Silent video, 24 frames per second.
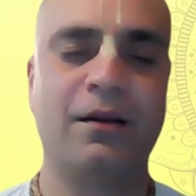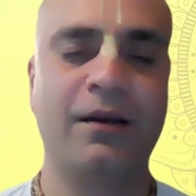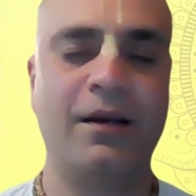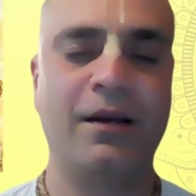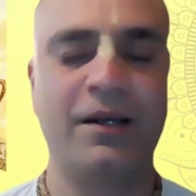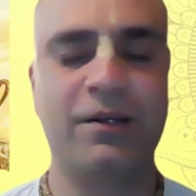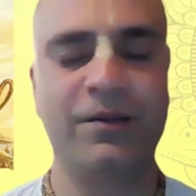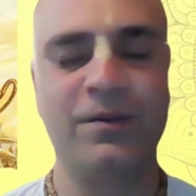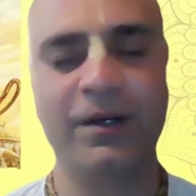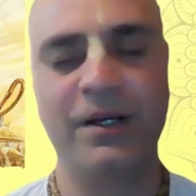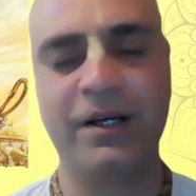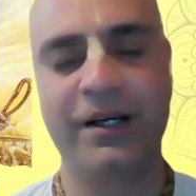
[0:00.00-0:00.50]

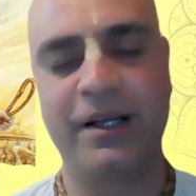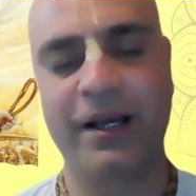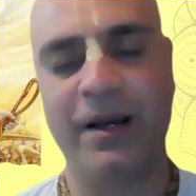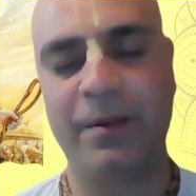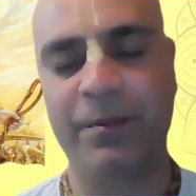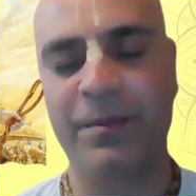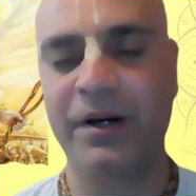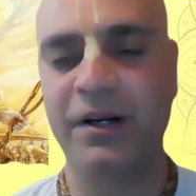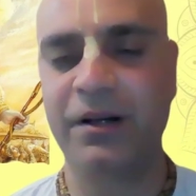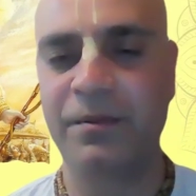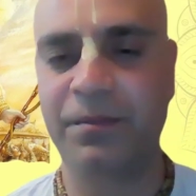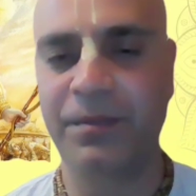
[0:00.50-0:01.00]
Actually, it
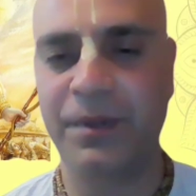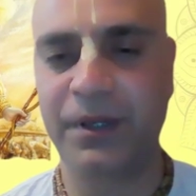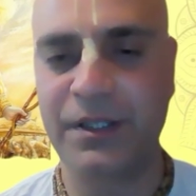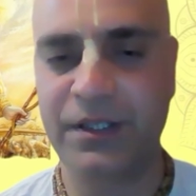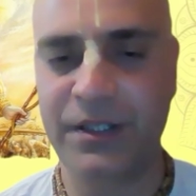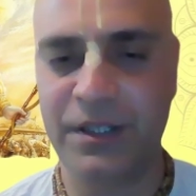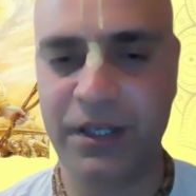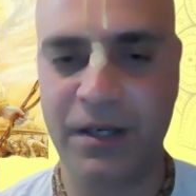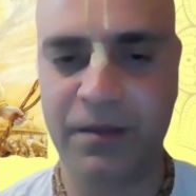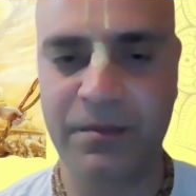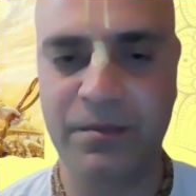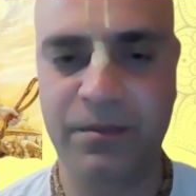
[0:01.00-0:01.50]
happened in
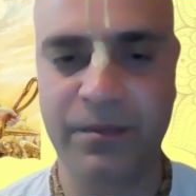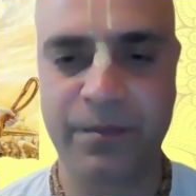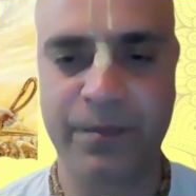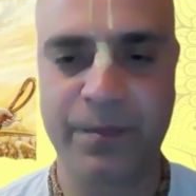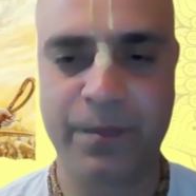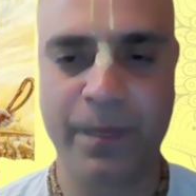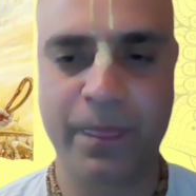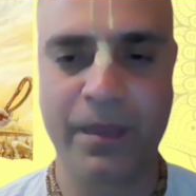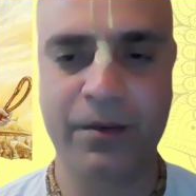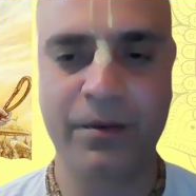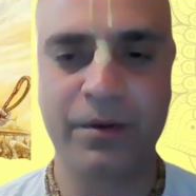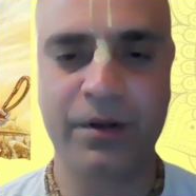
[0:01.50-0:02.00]
Punjab.
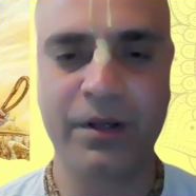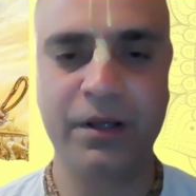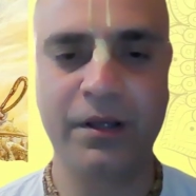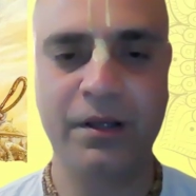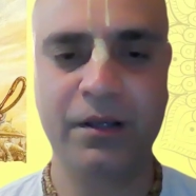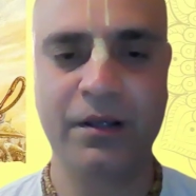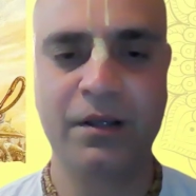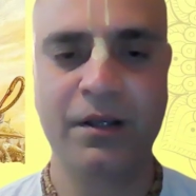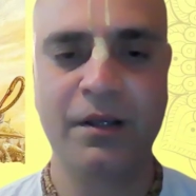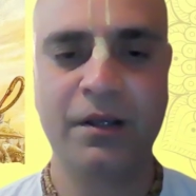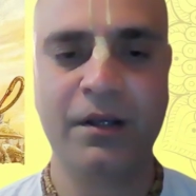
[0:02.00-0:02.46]
Okay,